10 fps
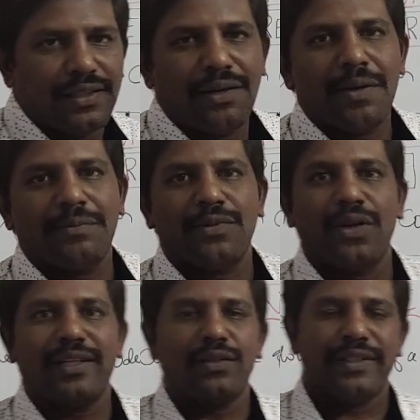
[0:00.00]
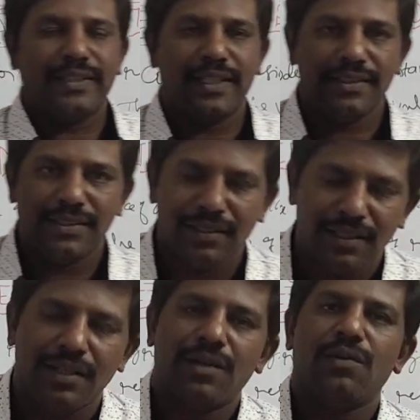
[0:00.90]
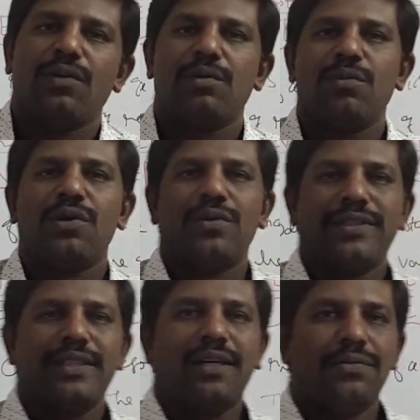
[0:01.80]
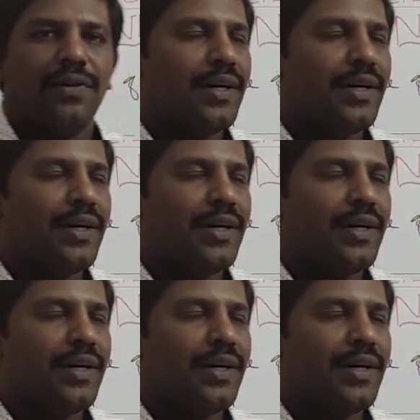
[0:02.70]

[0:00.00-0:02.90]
Now I am going to discuss one more question of